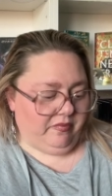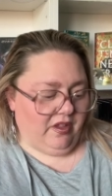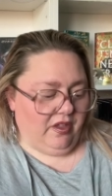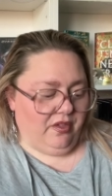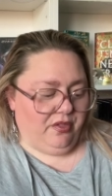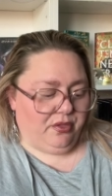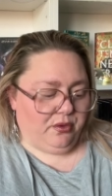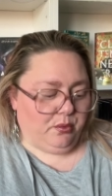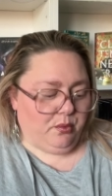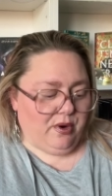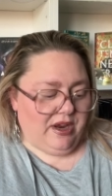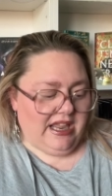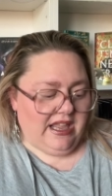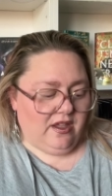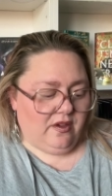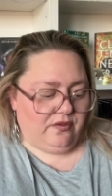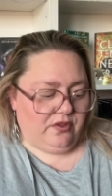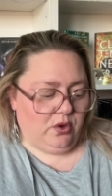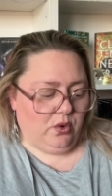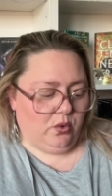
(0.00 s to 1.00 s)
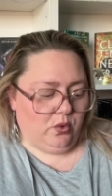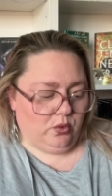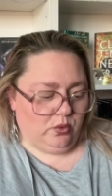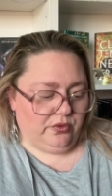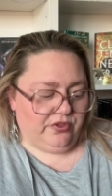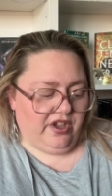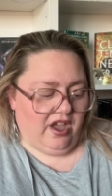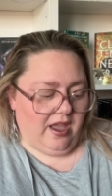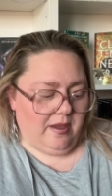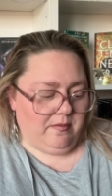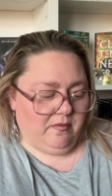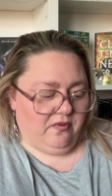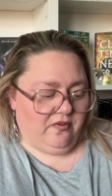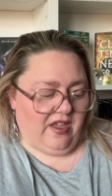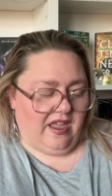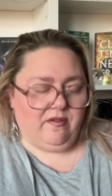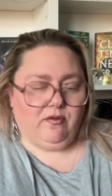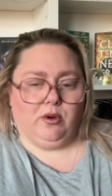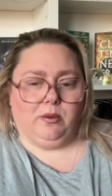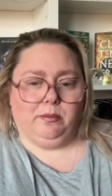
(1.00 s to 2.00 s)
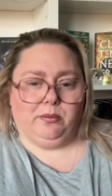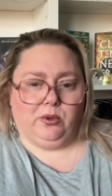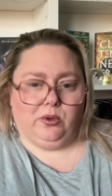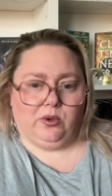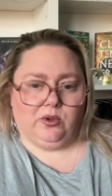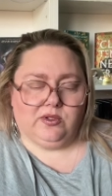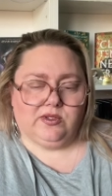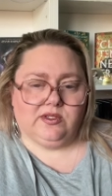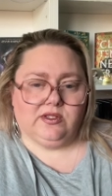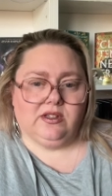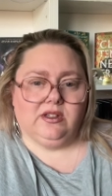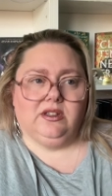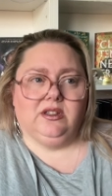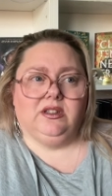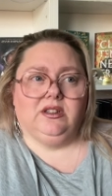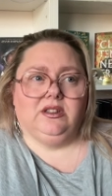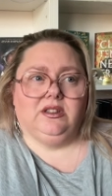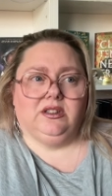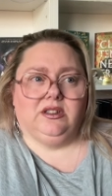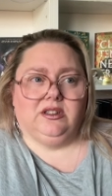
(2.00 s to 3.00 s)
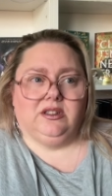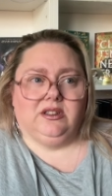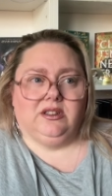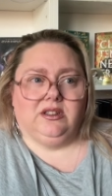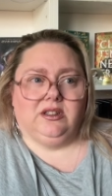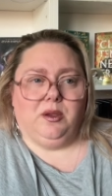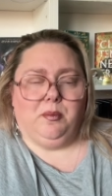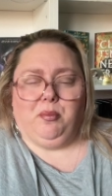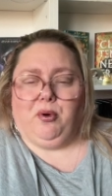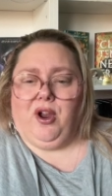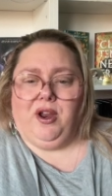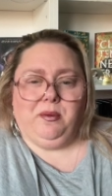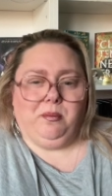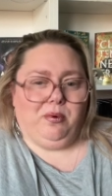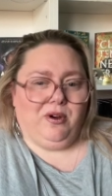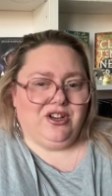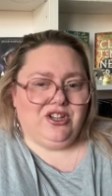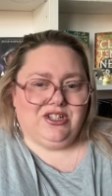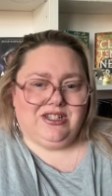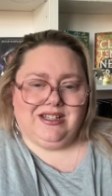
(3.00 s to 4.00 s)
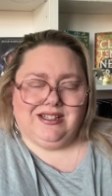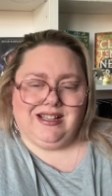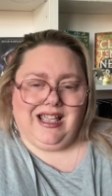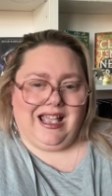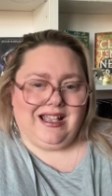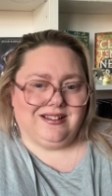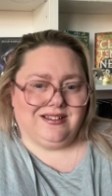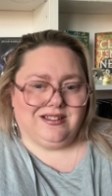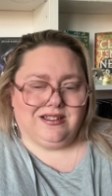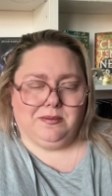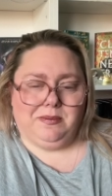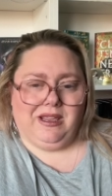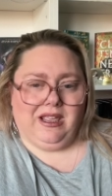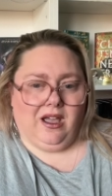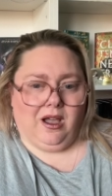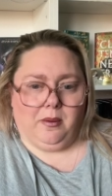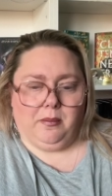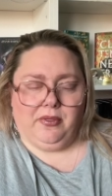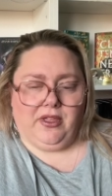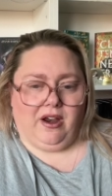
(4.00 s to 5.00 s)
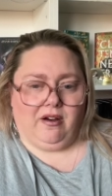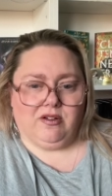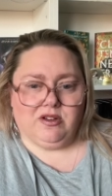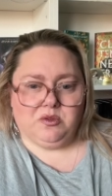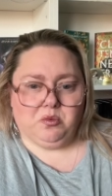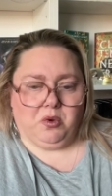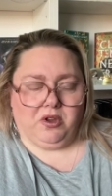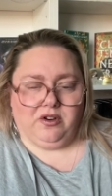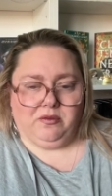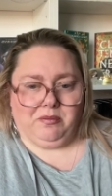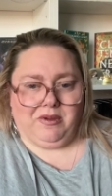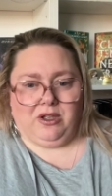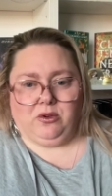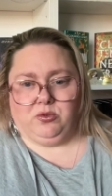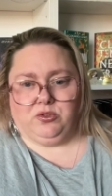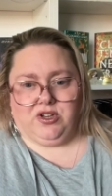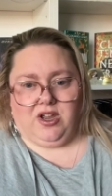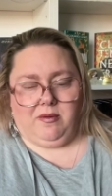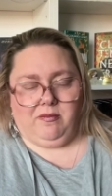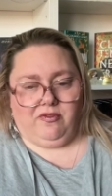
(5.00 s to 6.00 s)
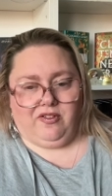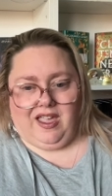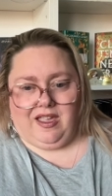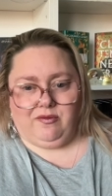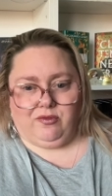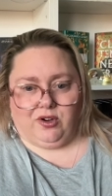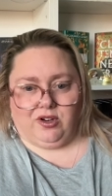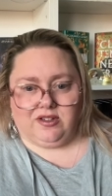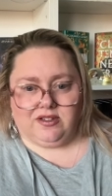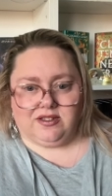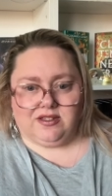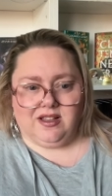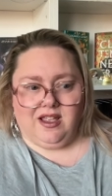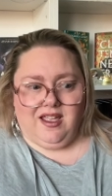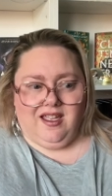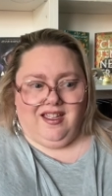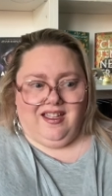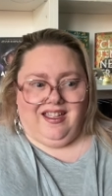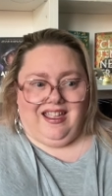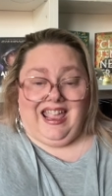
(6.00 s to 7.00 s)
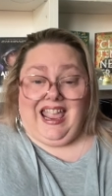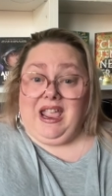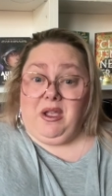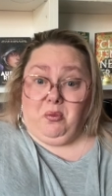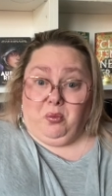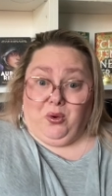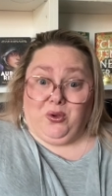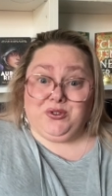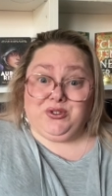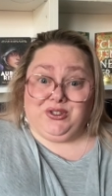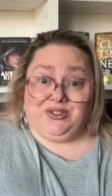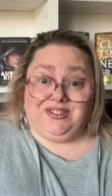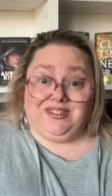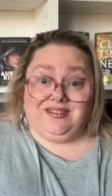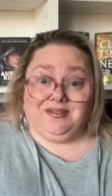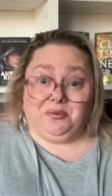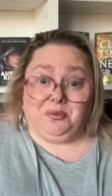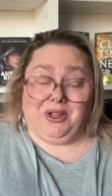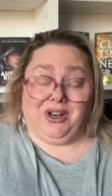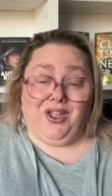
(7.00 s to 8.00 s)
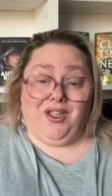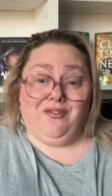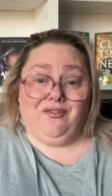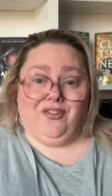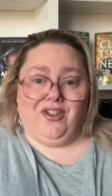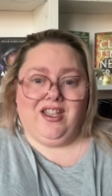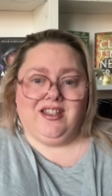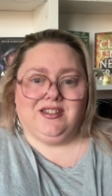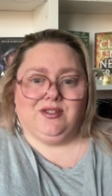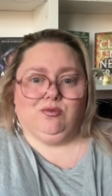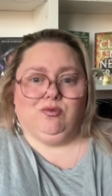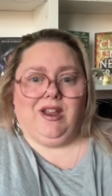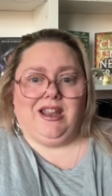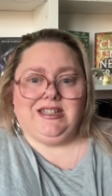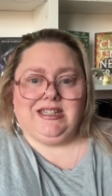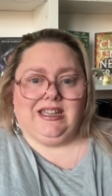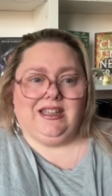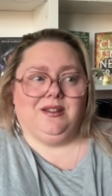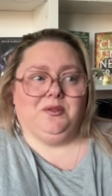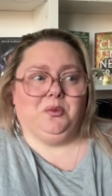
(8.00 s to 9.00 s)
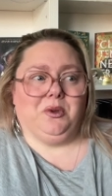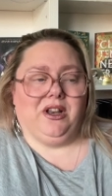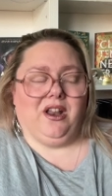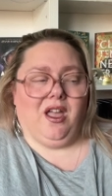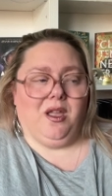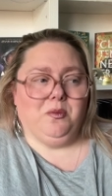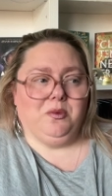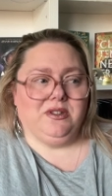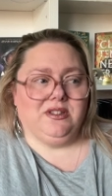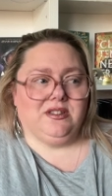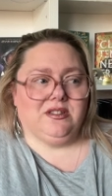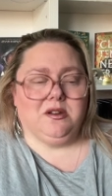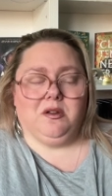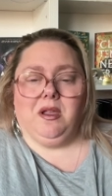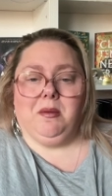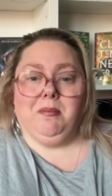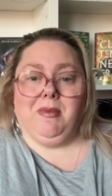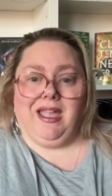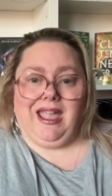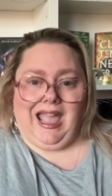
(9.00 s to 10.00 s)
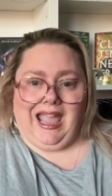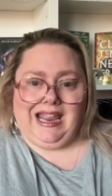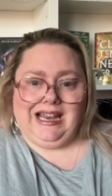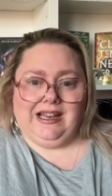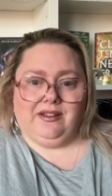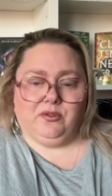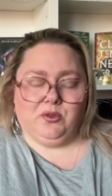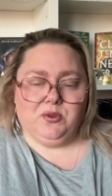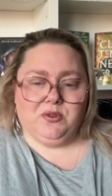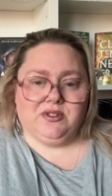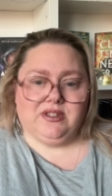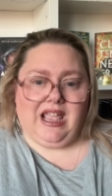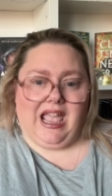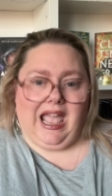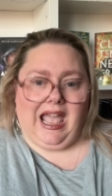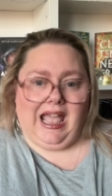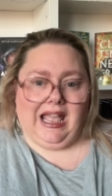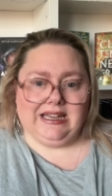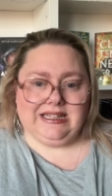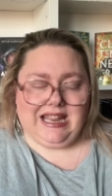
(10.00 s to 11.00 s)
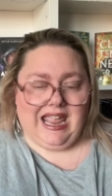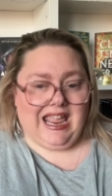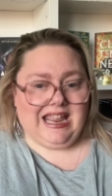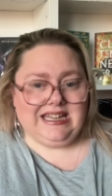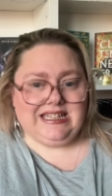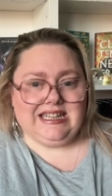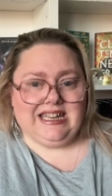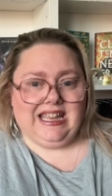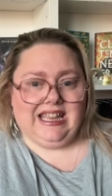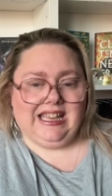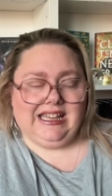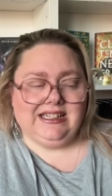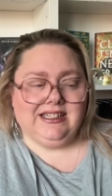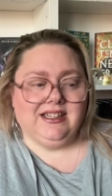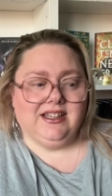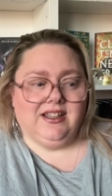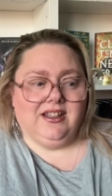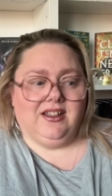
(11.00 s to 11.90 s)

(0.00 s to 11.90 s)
Three of your all time favourite books. Pride and Prejudice has to be up there as one of my all time favourites. It wasn't when I first read it when I was doing my A levels at 18.